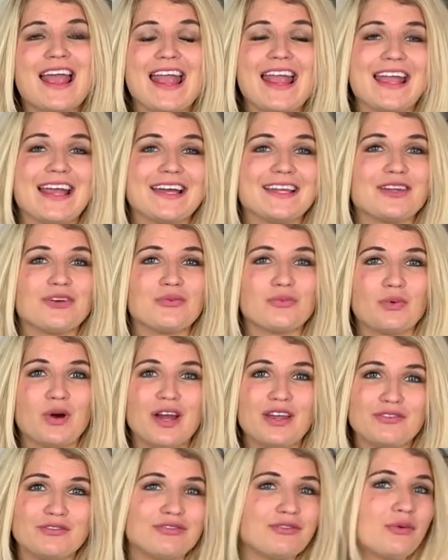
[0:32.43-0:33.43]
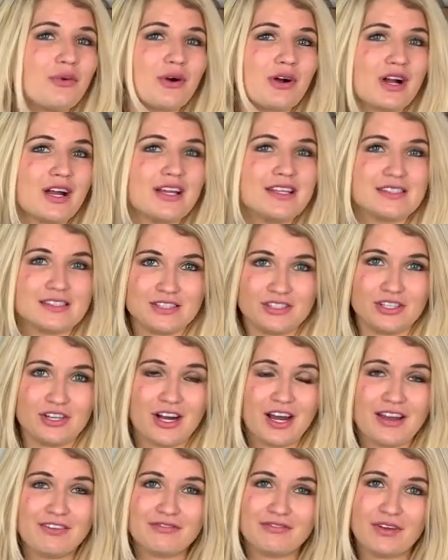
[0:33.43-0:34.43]
and one for
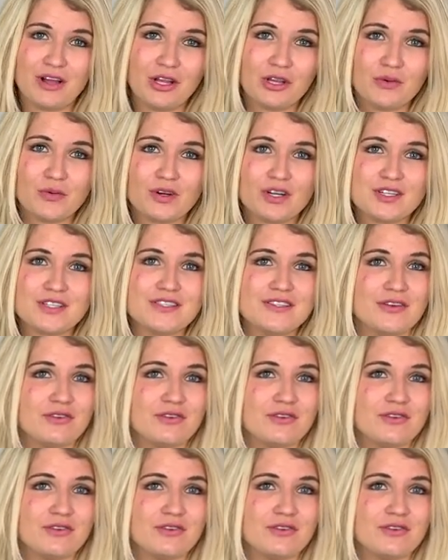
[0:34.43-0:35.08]
Instagram followers.